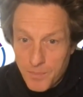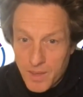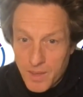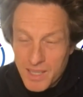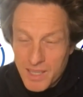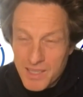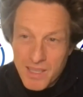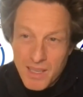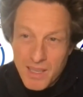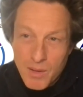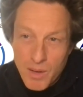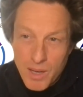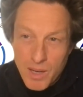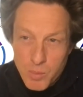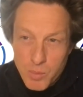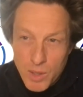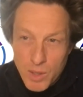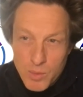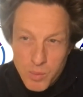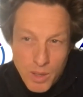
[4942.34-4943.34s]
is, is,
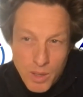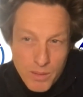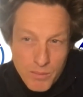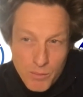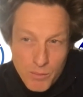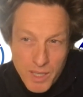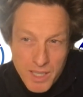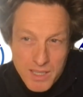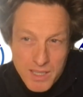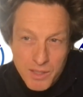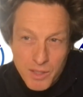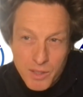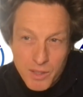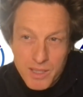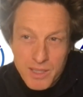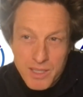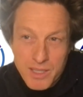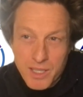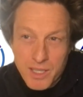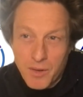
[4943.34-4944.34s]
is one reason you're
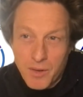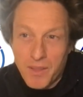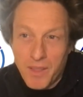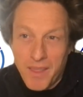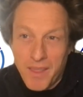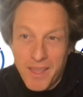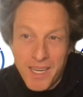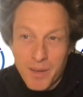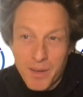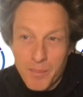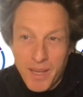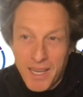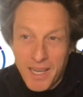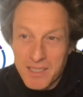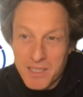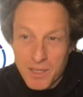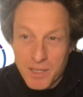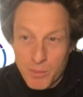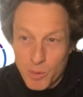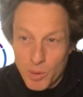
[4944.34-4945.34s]
considering that they didn't make it
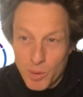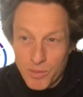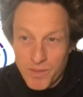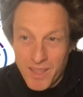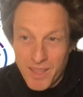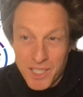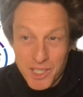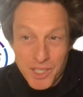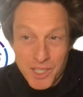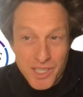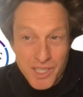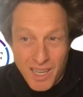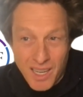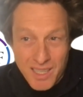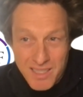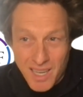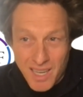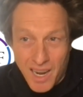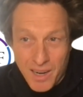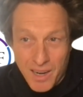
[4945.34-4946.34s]
to the roof, they just got
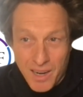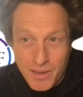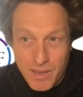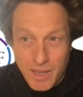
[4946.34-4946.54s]
tired?